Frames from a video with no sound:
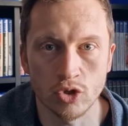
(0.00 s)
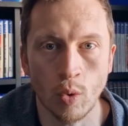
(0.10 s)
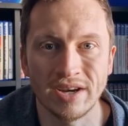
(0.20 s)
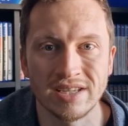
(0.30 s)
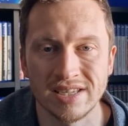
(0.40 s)

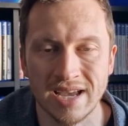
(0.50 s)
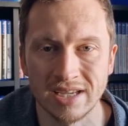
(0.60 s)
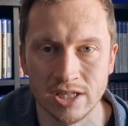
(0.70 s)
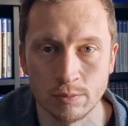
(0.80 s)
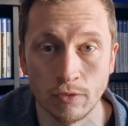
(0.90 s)
twenty
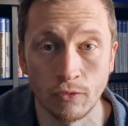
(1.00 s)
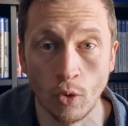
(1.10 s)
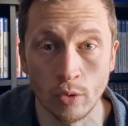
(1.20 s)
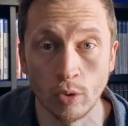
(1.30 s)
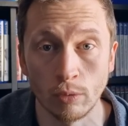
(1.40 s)
seconds
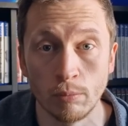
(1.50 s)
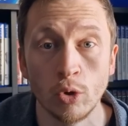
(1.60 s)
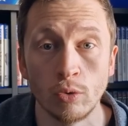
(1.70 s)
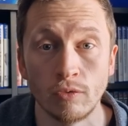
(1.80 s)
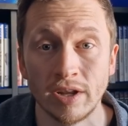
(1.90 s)
before it will
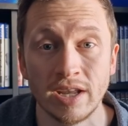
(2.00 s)
move,